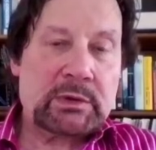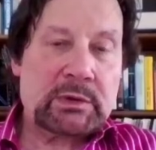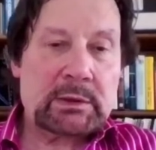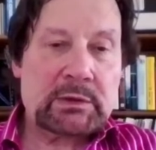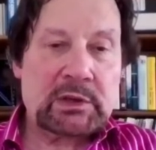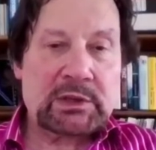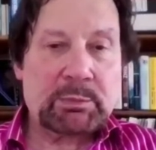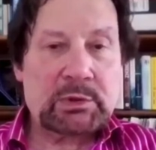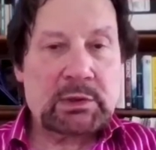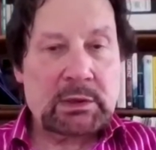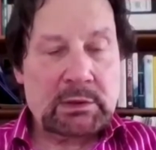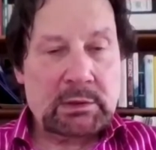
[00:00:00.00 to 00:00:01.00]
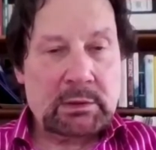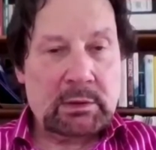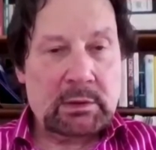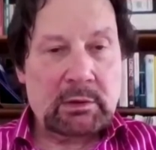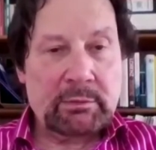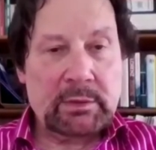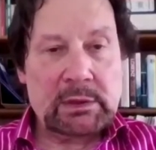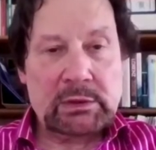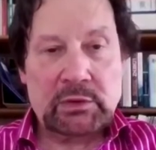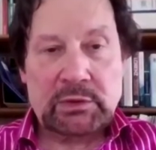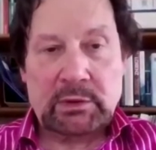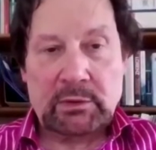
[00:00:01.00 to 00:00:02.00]
about 6% of their
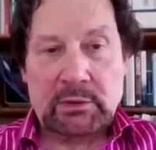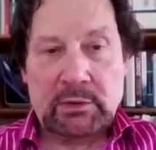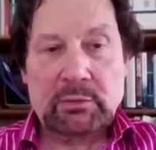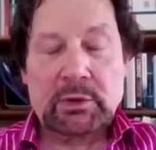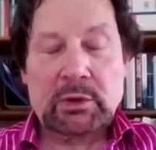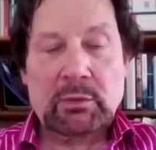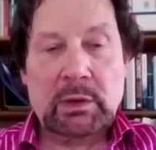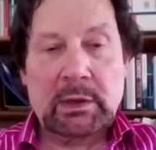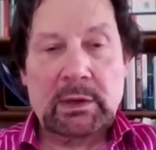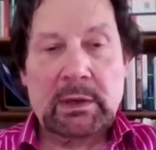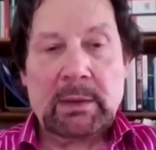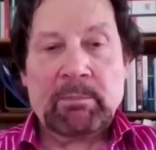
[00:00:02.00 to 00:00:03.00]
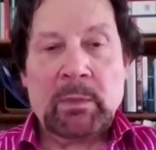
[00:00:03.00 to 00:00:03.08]
electricity through nuclear.